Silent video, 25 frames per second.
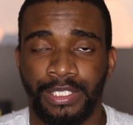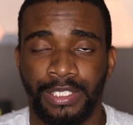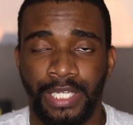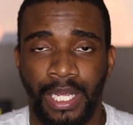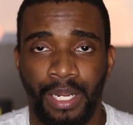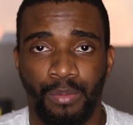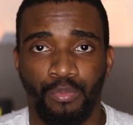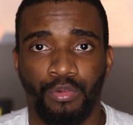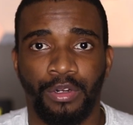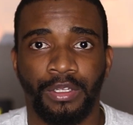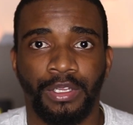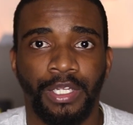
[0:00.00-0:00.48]
the
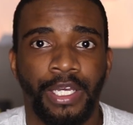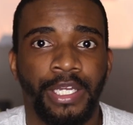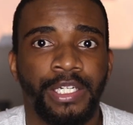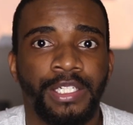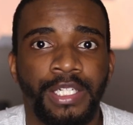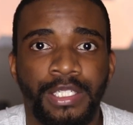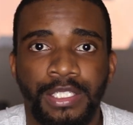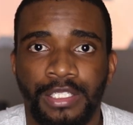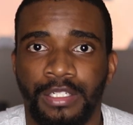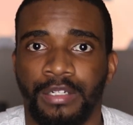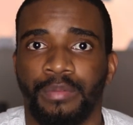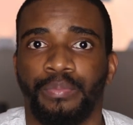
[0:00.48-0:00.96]
same
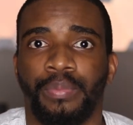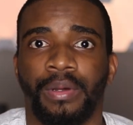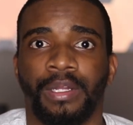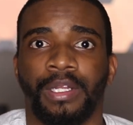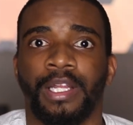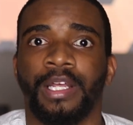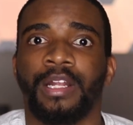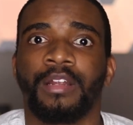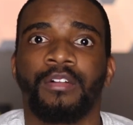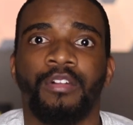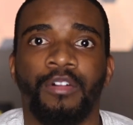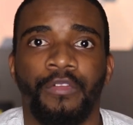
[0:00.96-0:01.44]
religious or
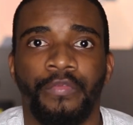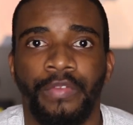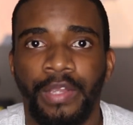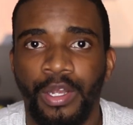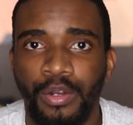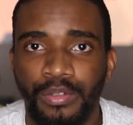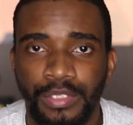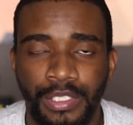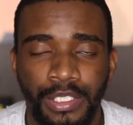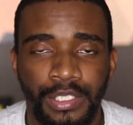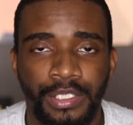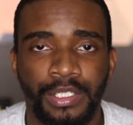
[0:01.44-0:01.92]
political
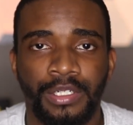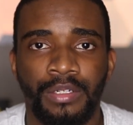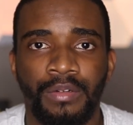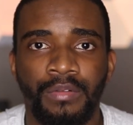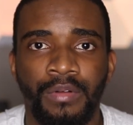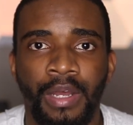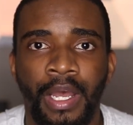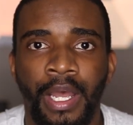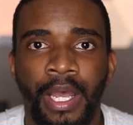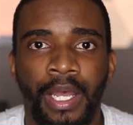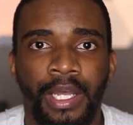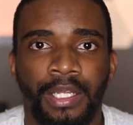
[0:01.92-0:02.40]
views as
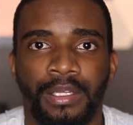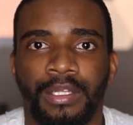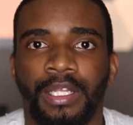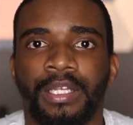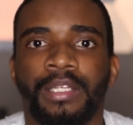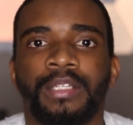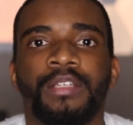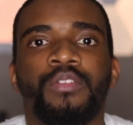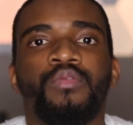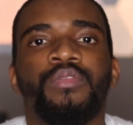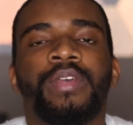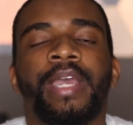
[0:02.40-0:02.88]
you,
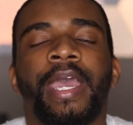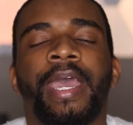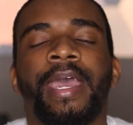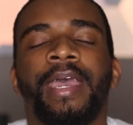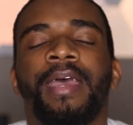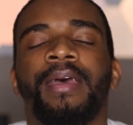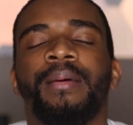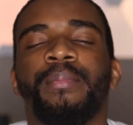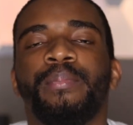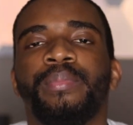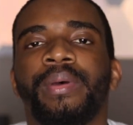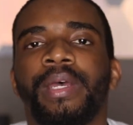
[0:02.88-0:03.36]
then you
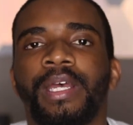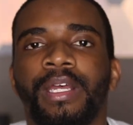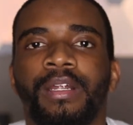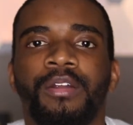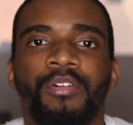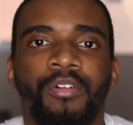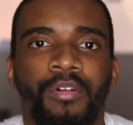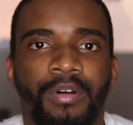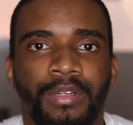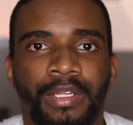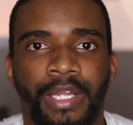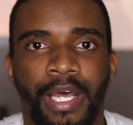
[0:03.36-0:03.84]
can't
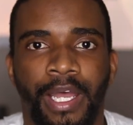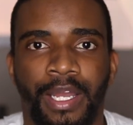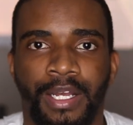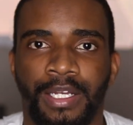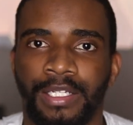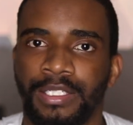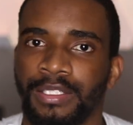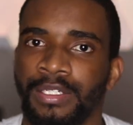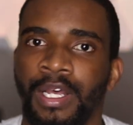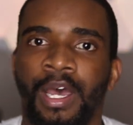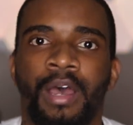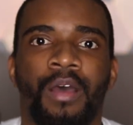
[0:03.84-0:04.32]
bend on that,
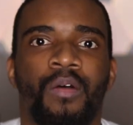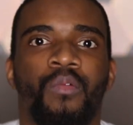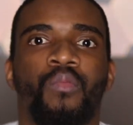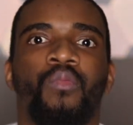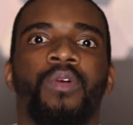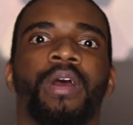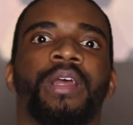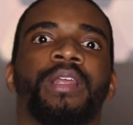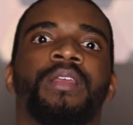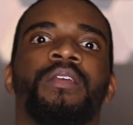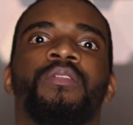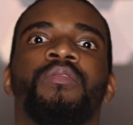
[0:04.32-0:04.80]
because
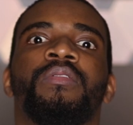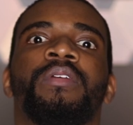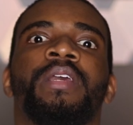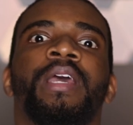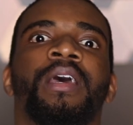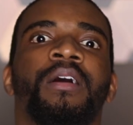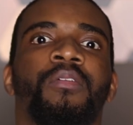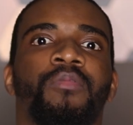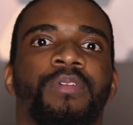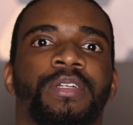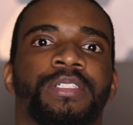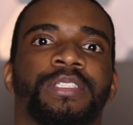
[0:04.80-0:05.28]
when you
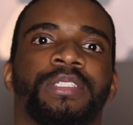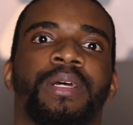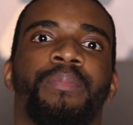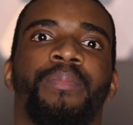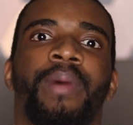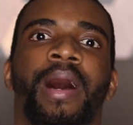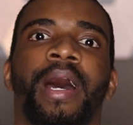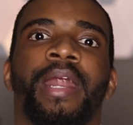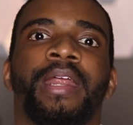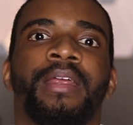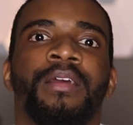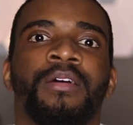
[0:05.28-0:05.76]
get with
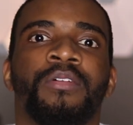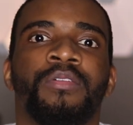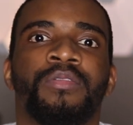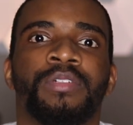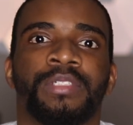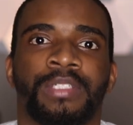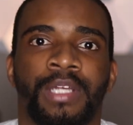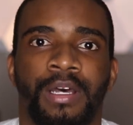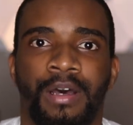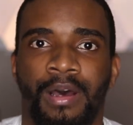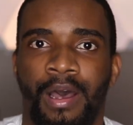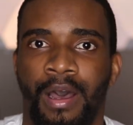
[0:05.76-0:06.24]
somebody
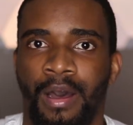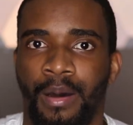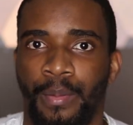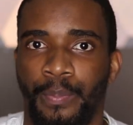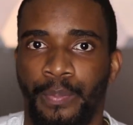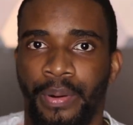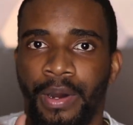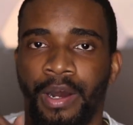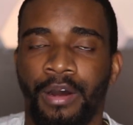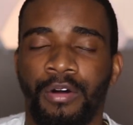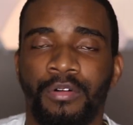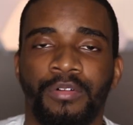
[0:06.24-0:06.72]
who's
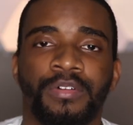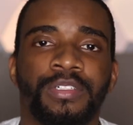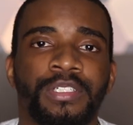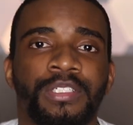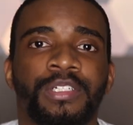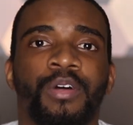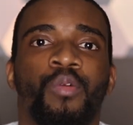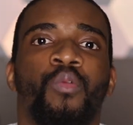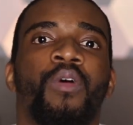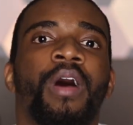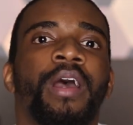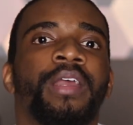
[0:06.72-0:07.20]

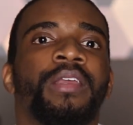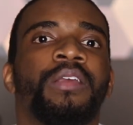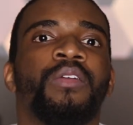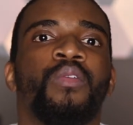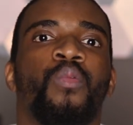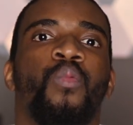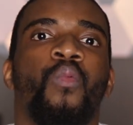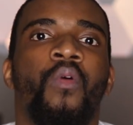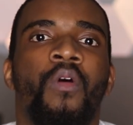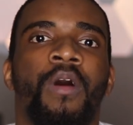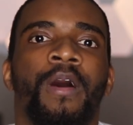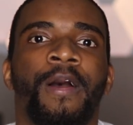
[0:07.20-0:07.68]
opposed to what you
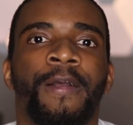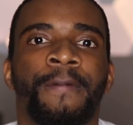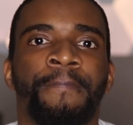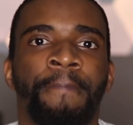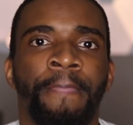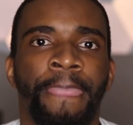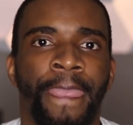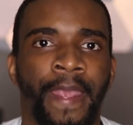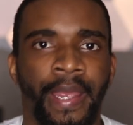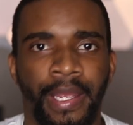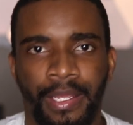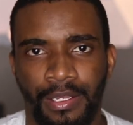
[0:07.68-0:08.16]
want,
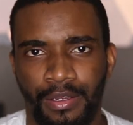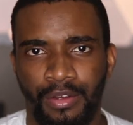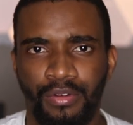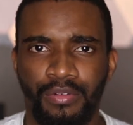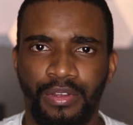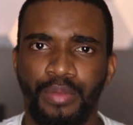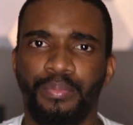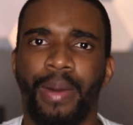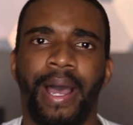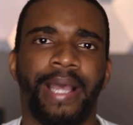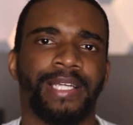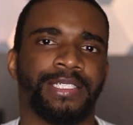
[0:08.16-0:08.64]
you,
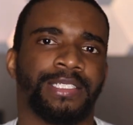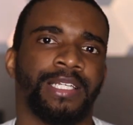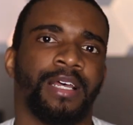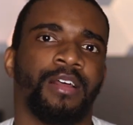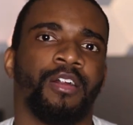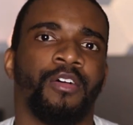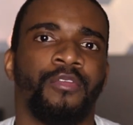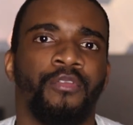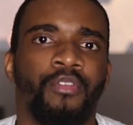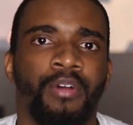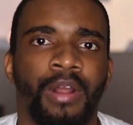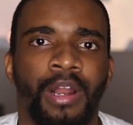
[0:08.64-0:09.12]
you might
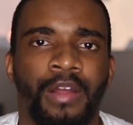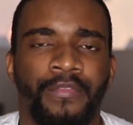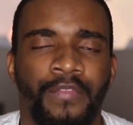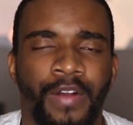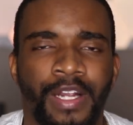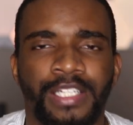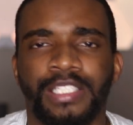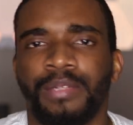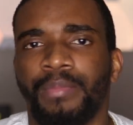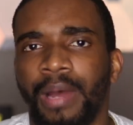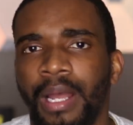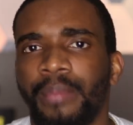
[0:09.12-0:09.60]
settle for it at
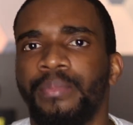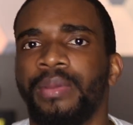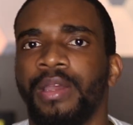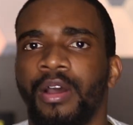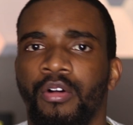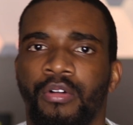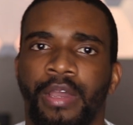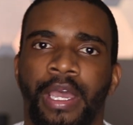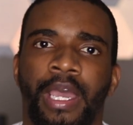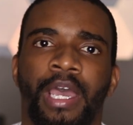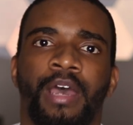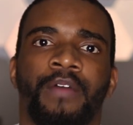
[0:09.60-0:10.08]
first. It might be
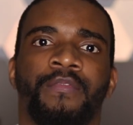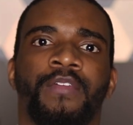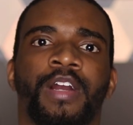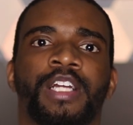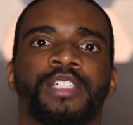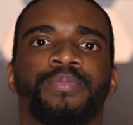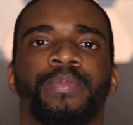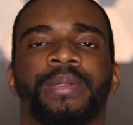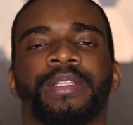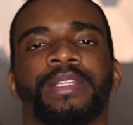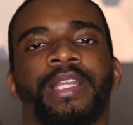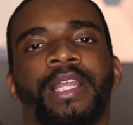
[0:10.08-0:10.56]
okay at
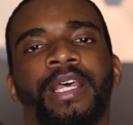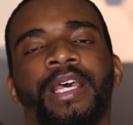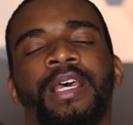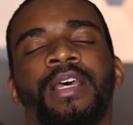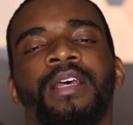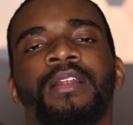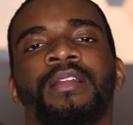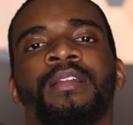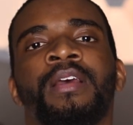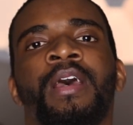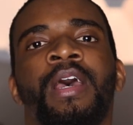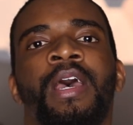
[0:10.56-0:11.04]
first, but
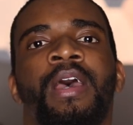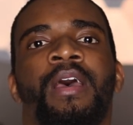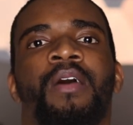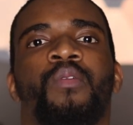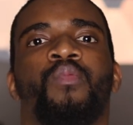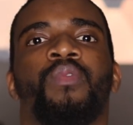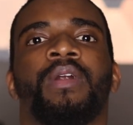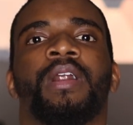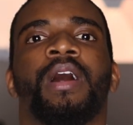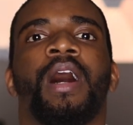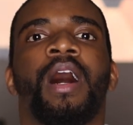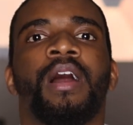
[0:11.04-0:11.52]
then
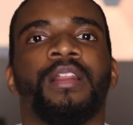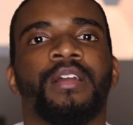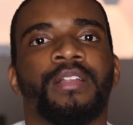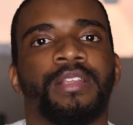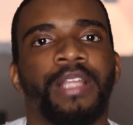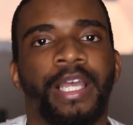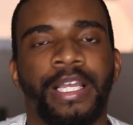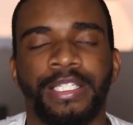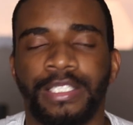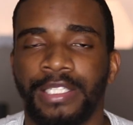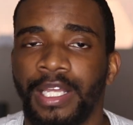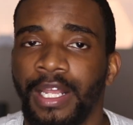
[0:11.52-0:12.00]
when other
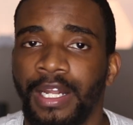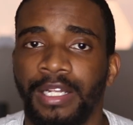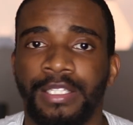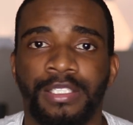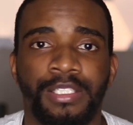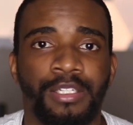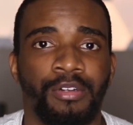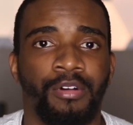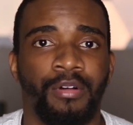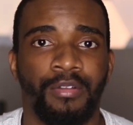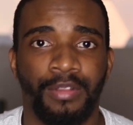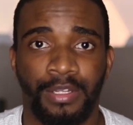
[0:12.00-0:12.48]
things get
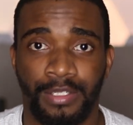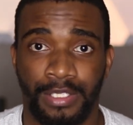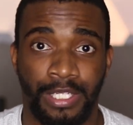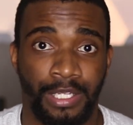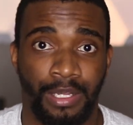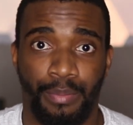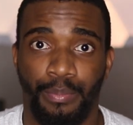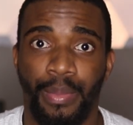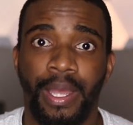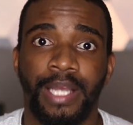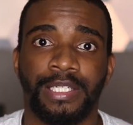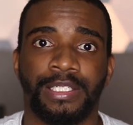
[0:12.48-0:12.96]
into to
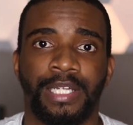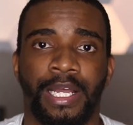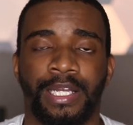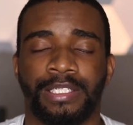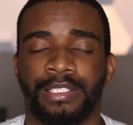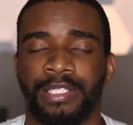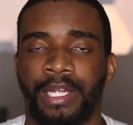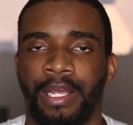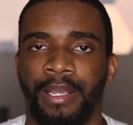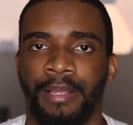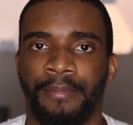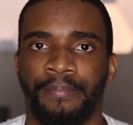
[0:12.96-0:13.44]
the mix, like
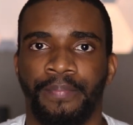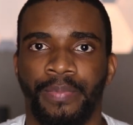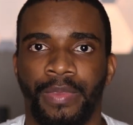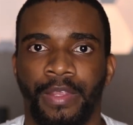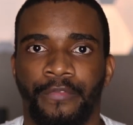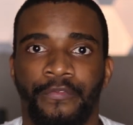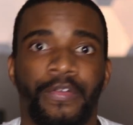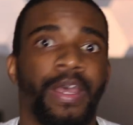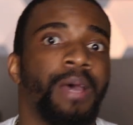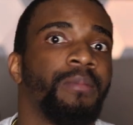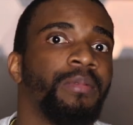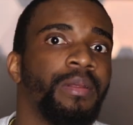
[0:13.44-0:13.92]
say
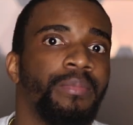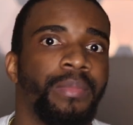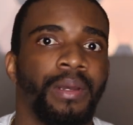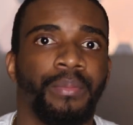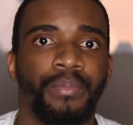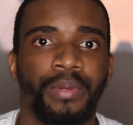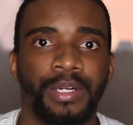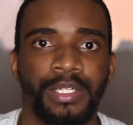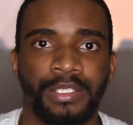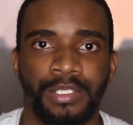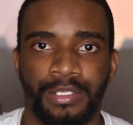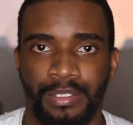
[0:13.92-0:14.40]
family
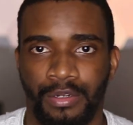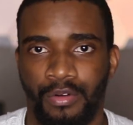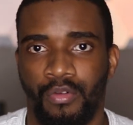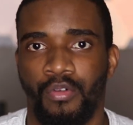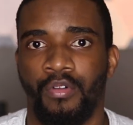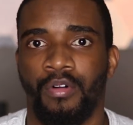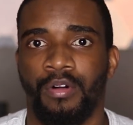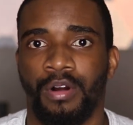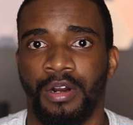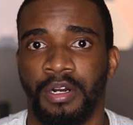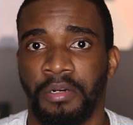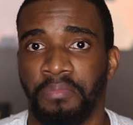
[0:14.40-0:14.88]
members
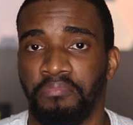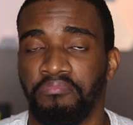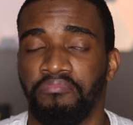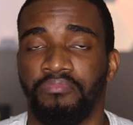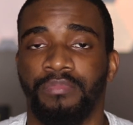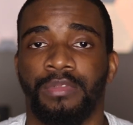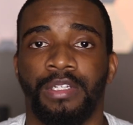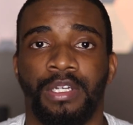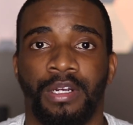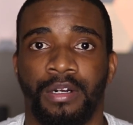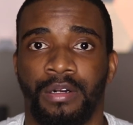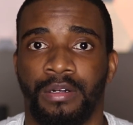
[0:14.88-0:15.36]
or
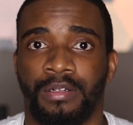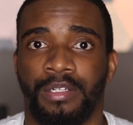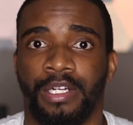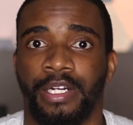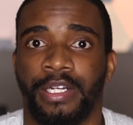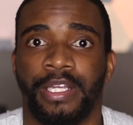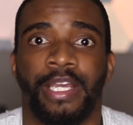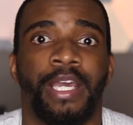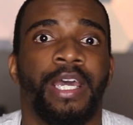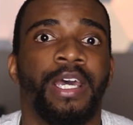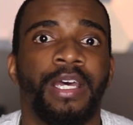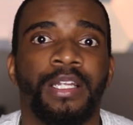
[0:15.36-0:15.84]
your,
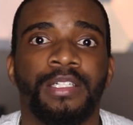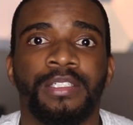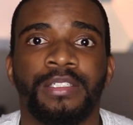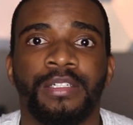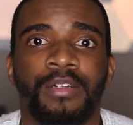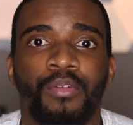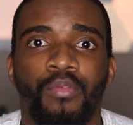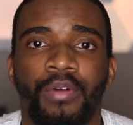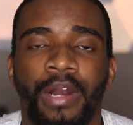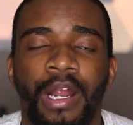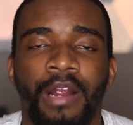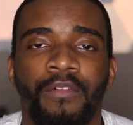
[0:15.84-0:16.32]
your
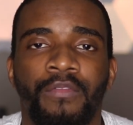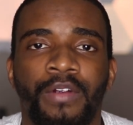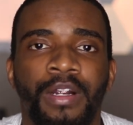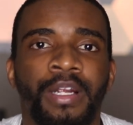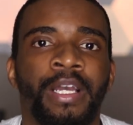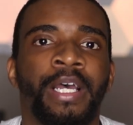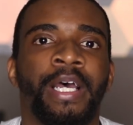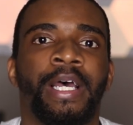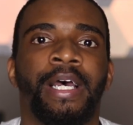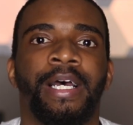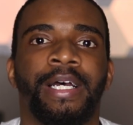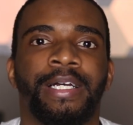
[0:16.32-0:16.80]
kids or
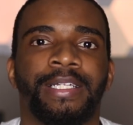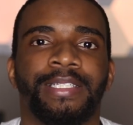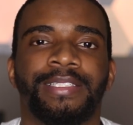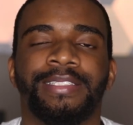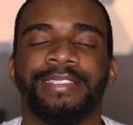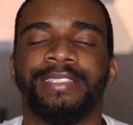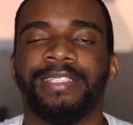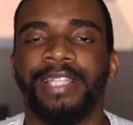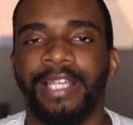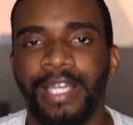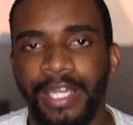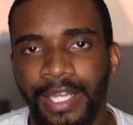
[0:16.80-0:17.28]
whatever,
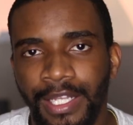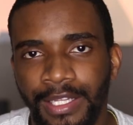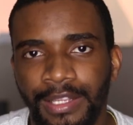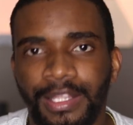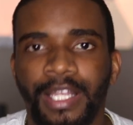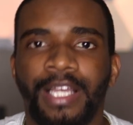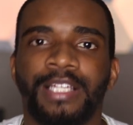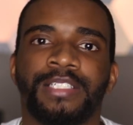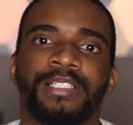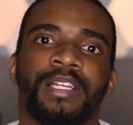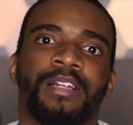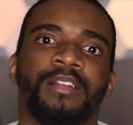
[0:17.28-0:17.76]
then
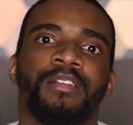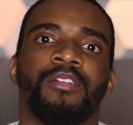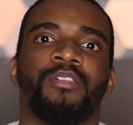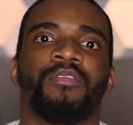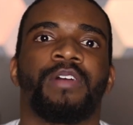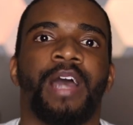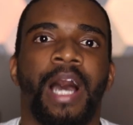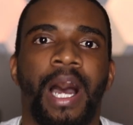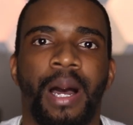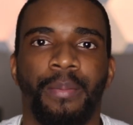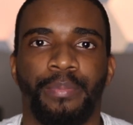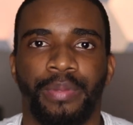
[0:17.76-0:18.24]
things get a little
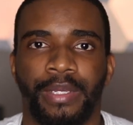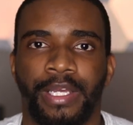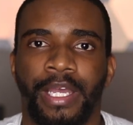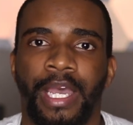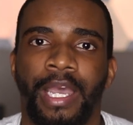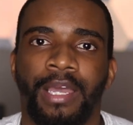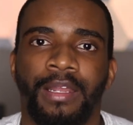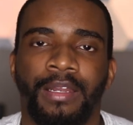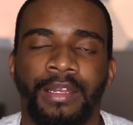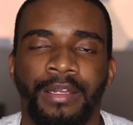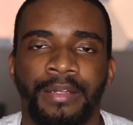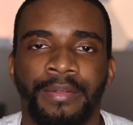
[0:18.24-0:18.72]

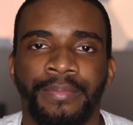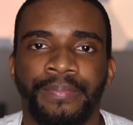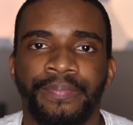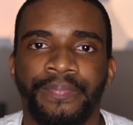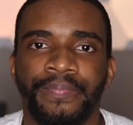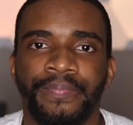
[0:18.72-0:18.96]
complicated.